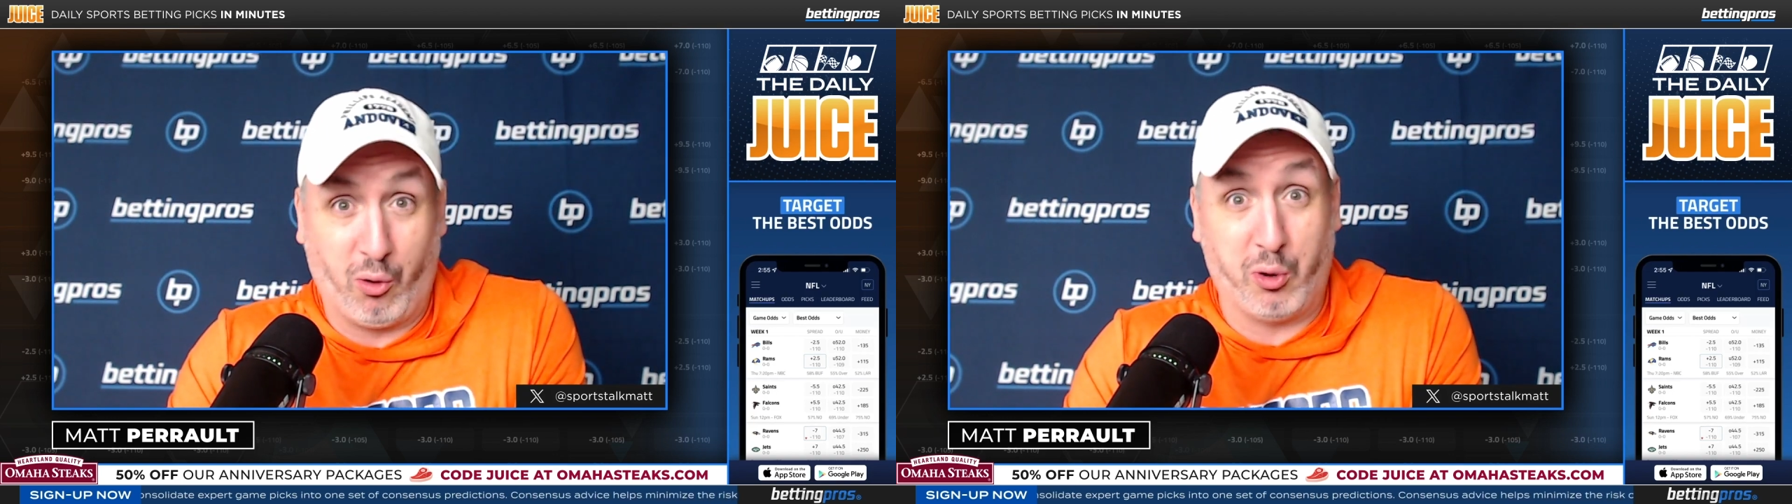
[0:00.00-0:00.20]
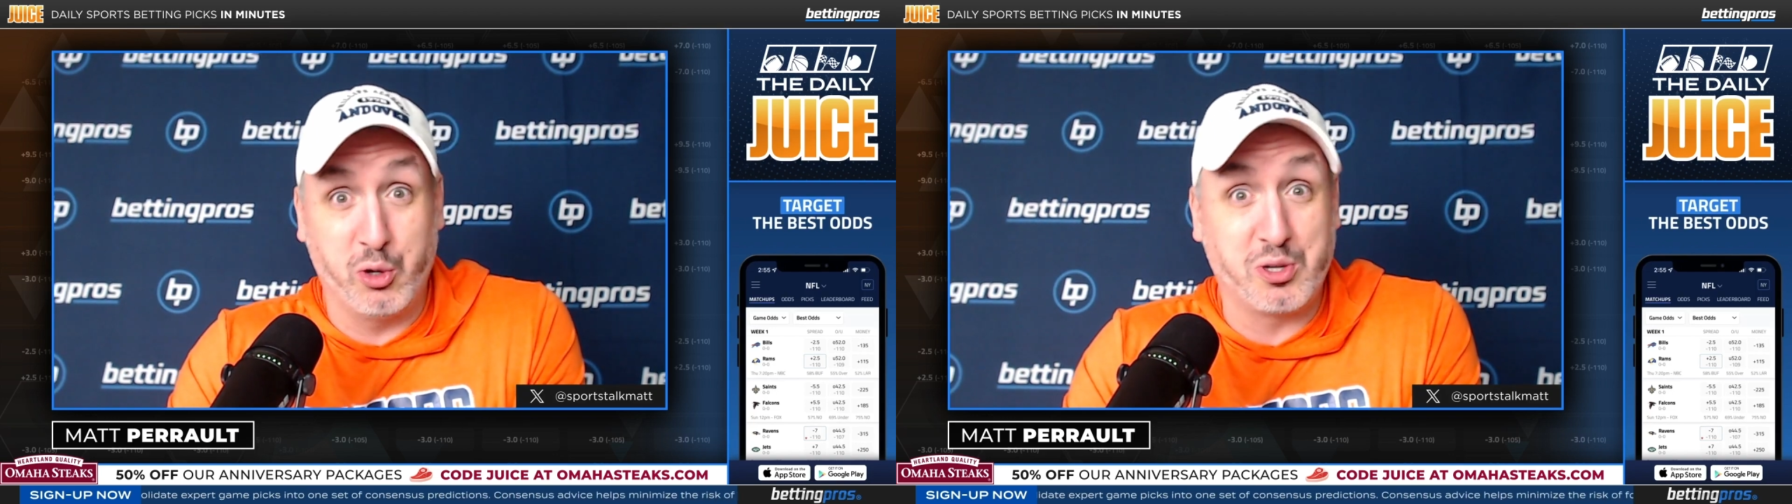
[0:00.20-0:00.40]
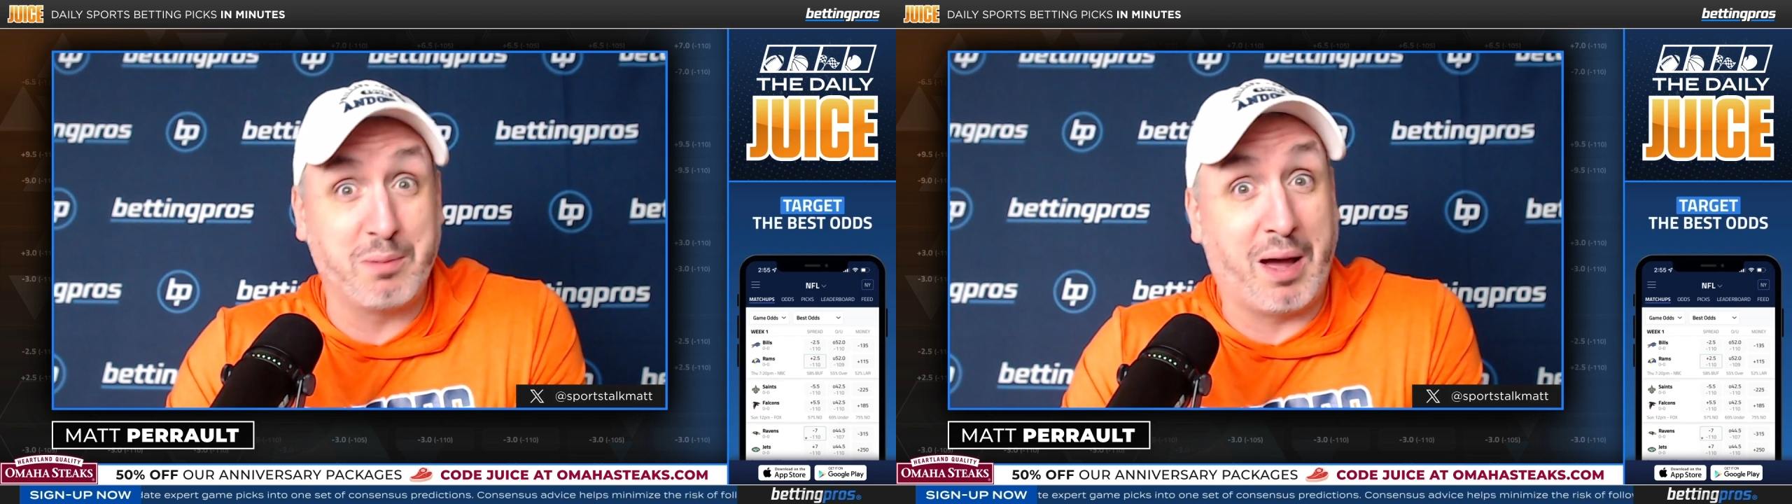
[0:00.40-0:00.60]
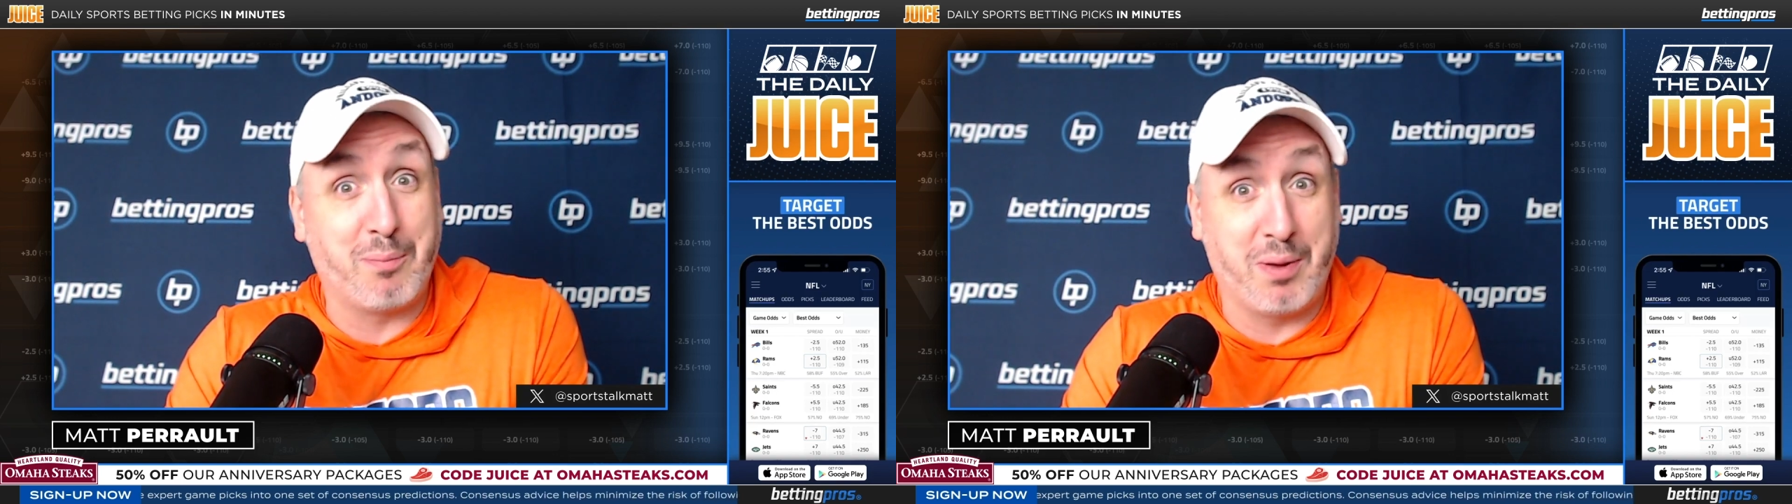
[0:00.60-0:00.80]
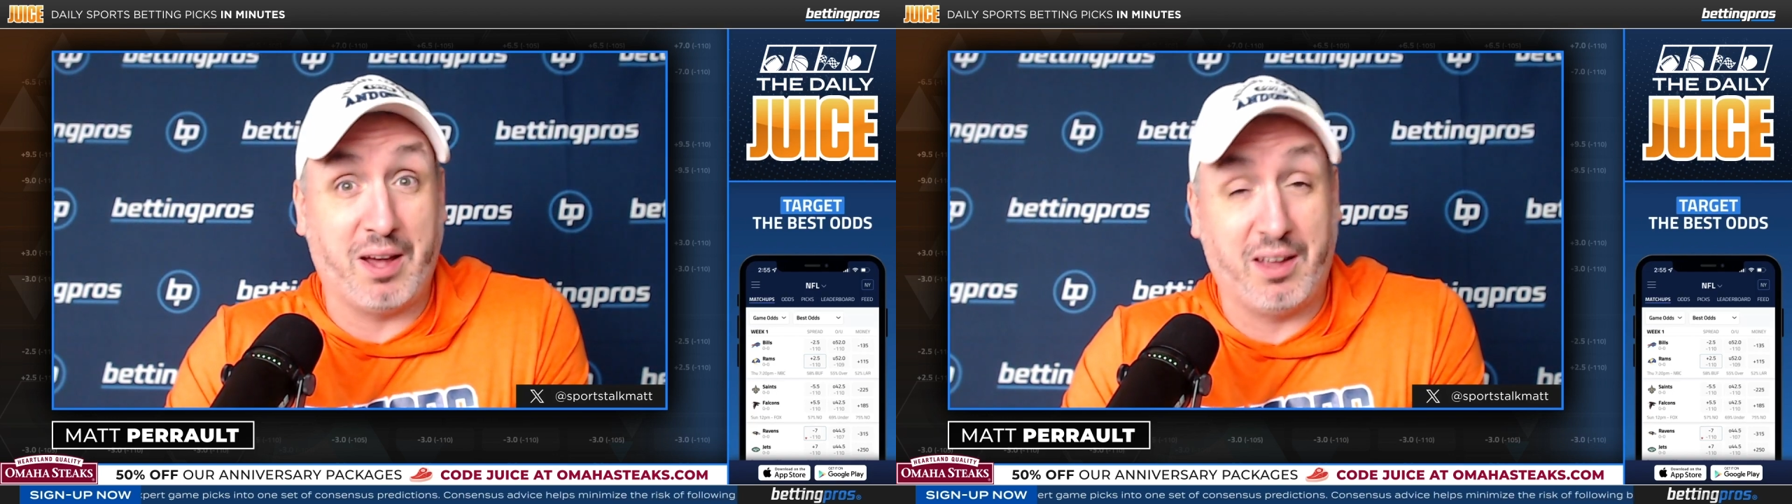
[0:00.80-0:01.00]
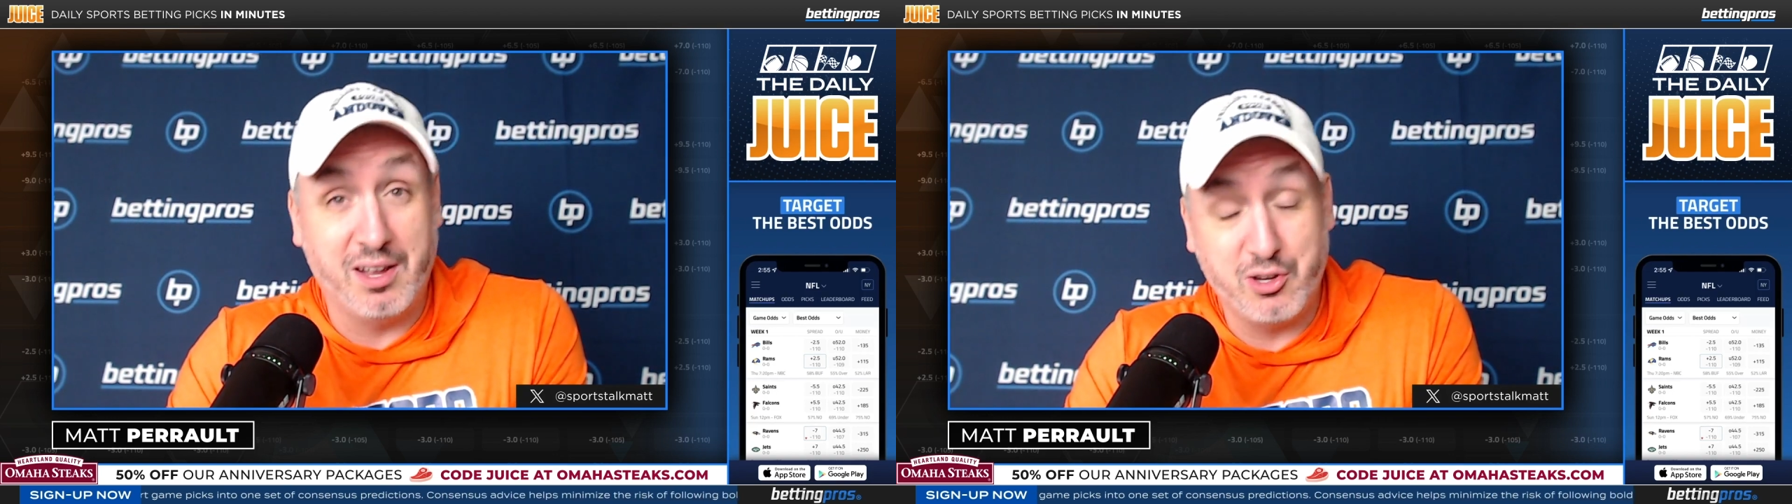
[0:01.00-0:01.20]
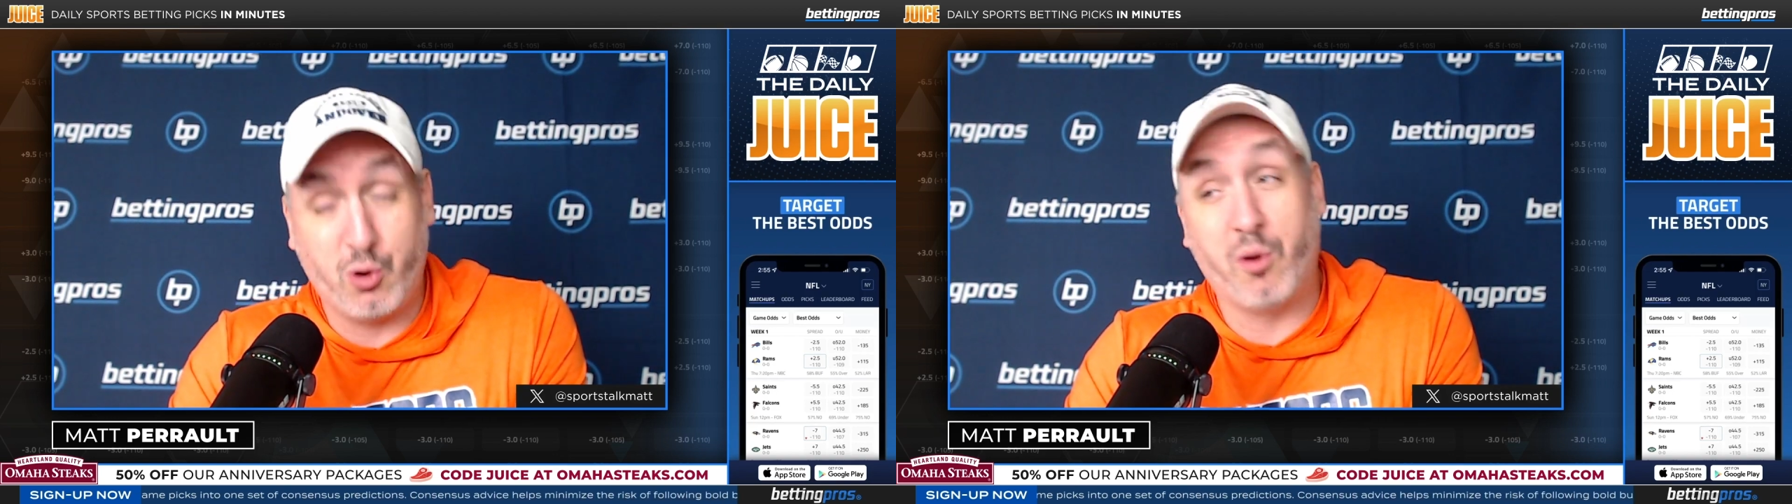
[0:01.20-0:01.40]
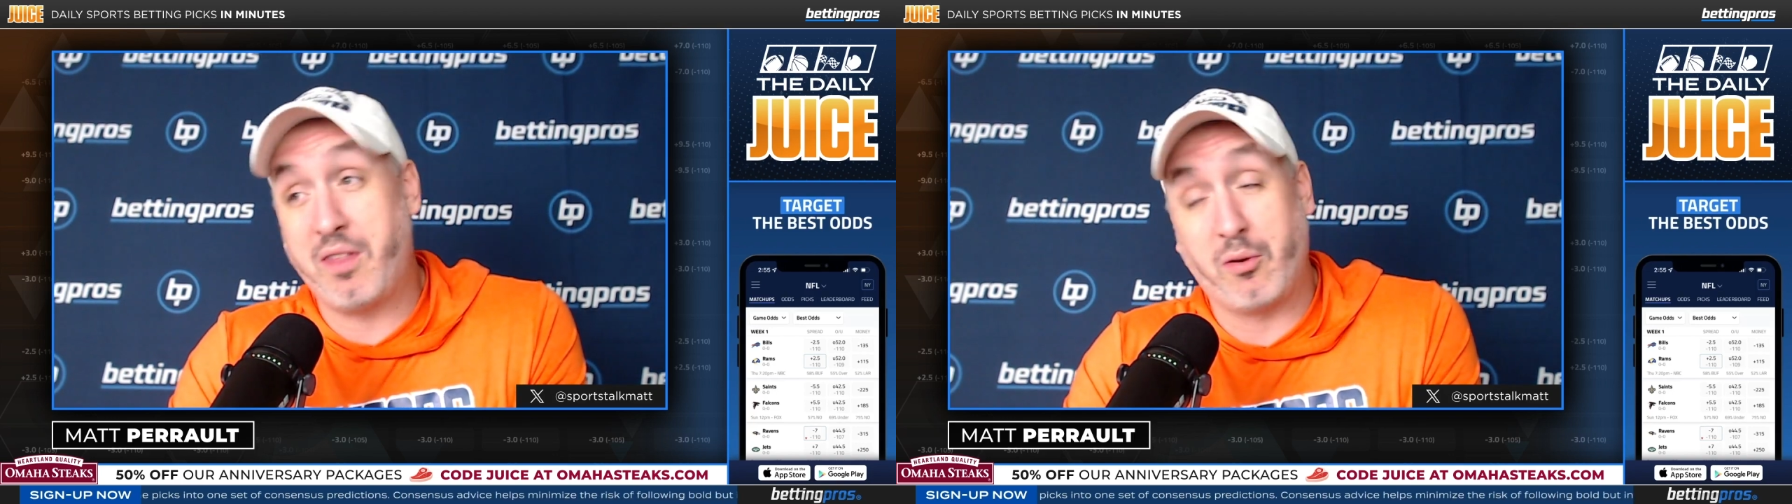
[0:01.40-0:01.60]
or using my pick to
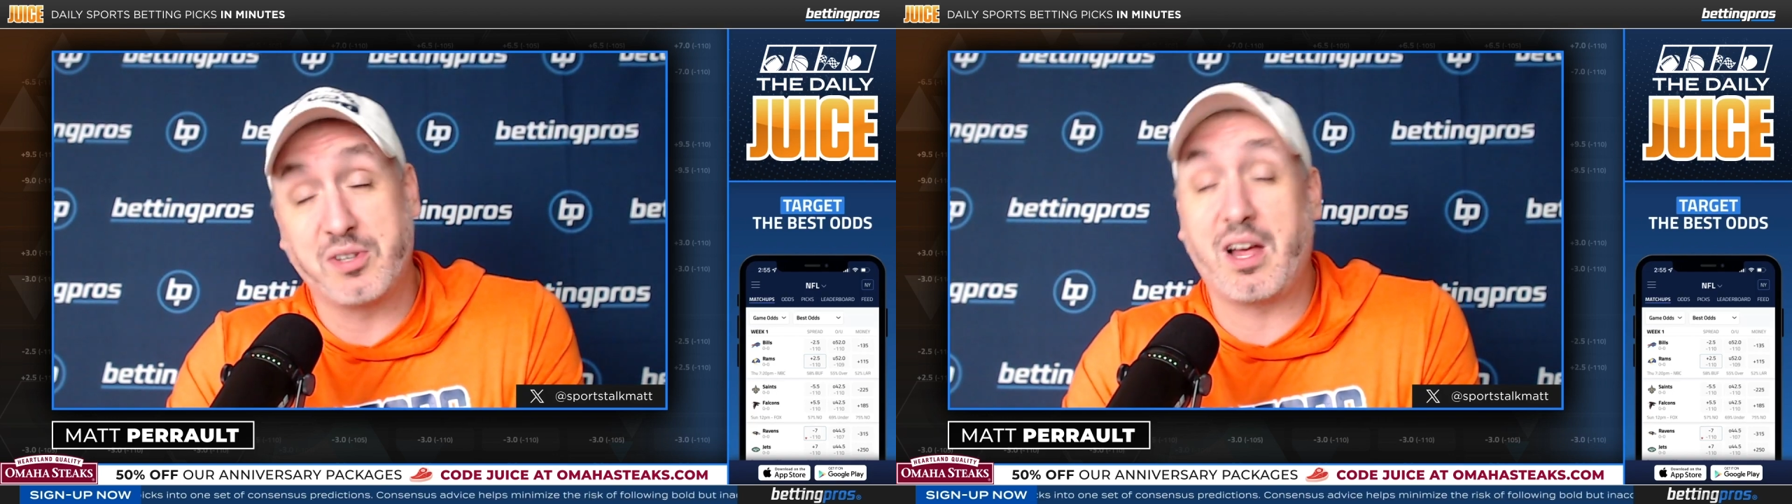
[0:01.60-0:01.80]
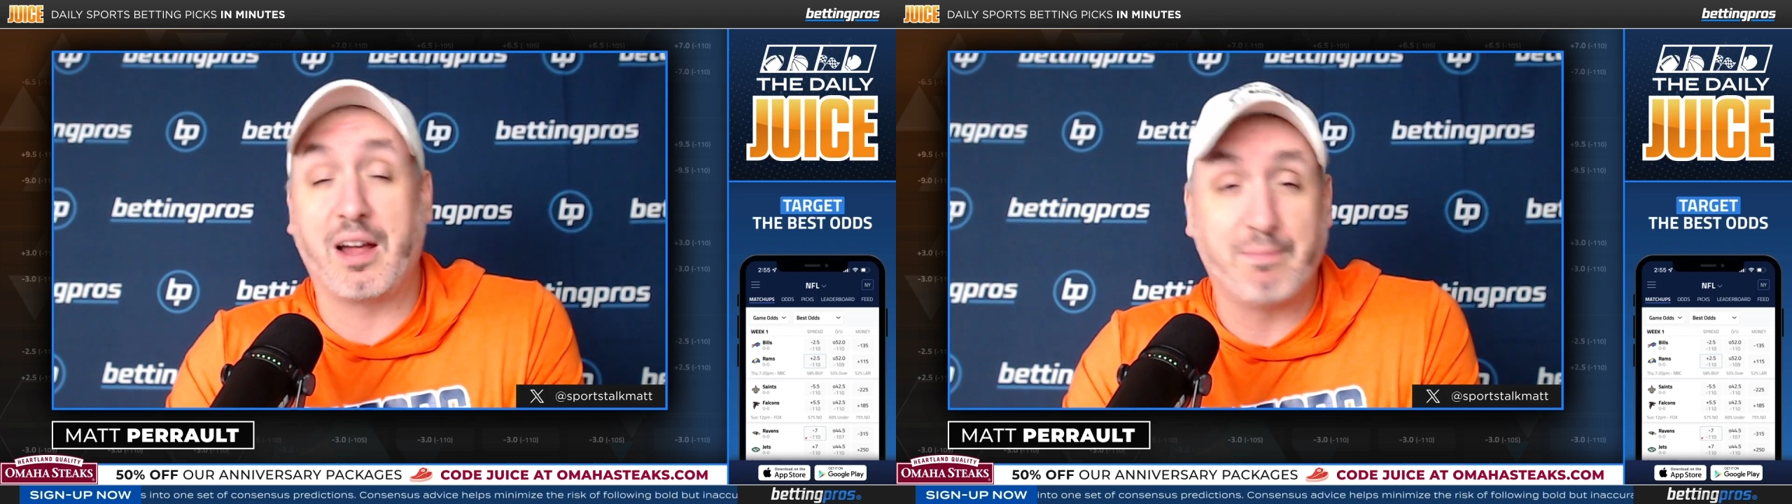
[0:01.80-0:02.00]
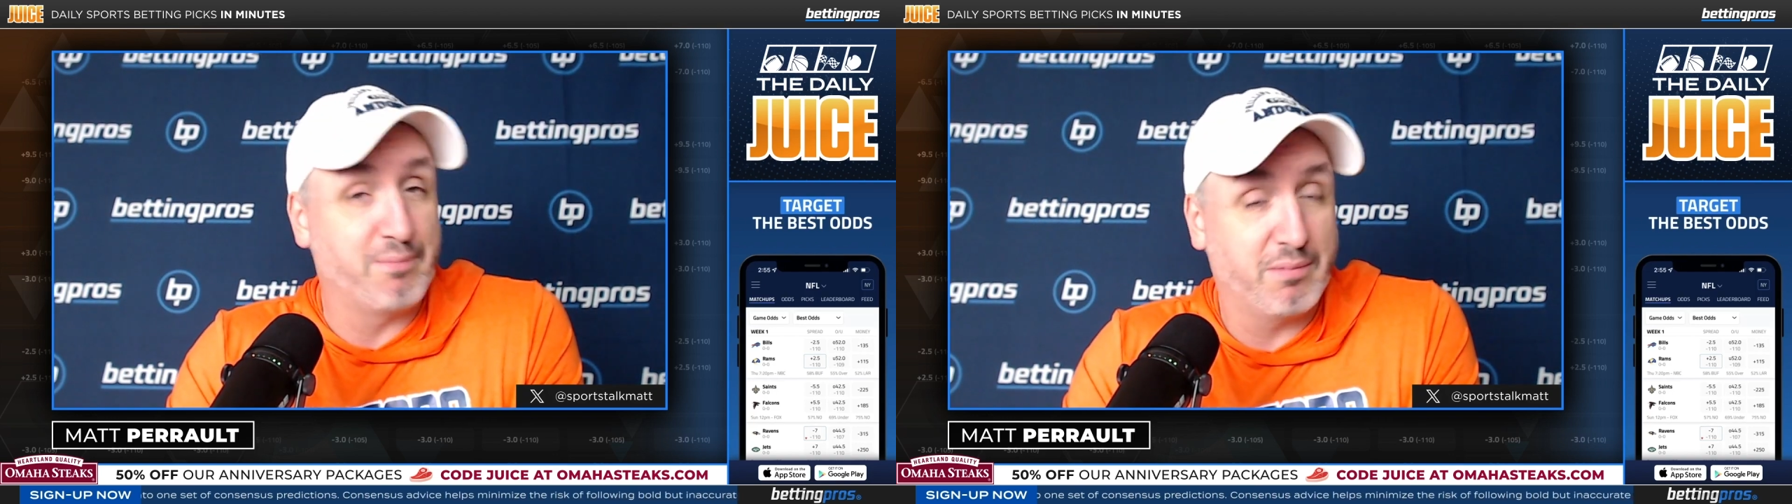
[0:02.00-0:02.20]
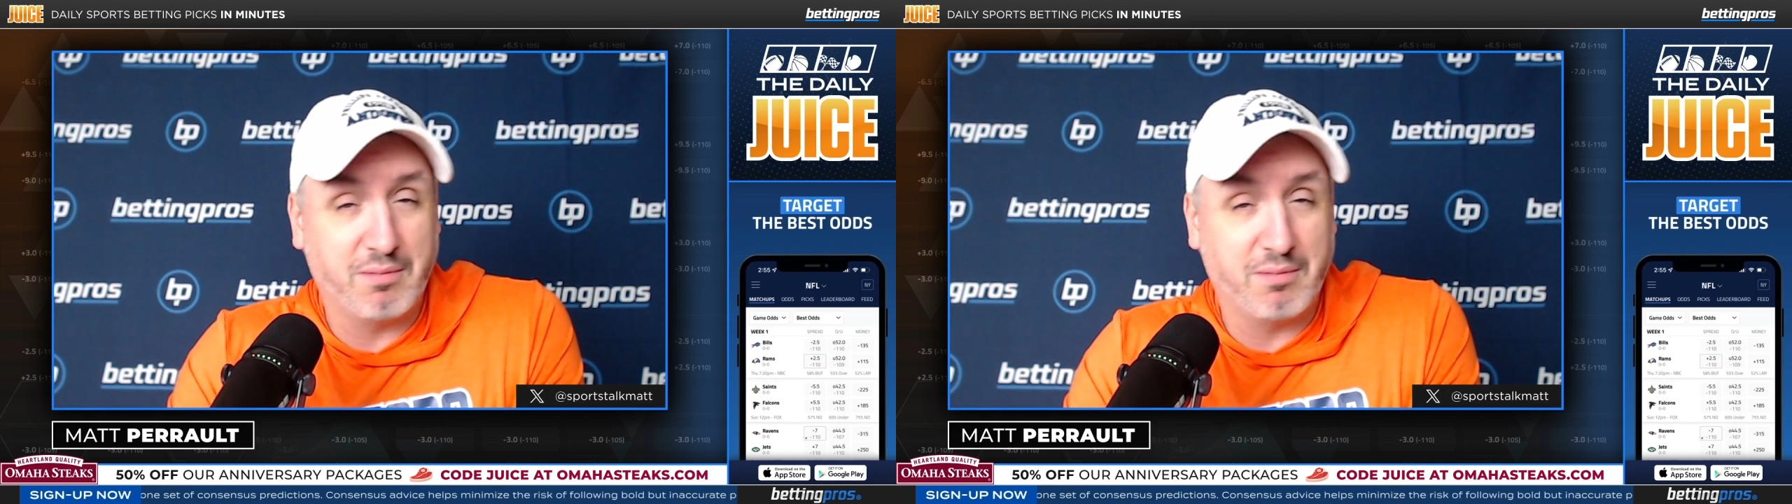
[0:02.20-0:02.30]
go on the other side.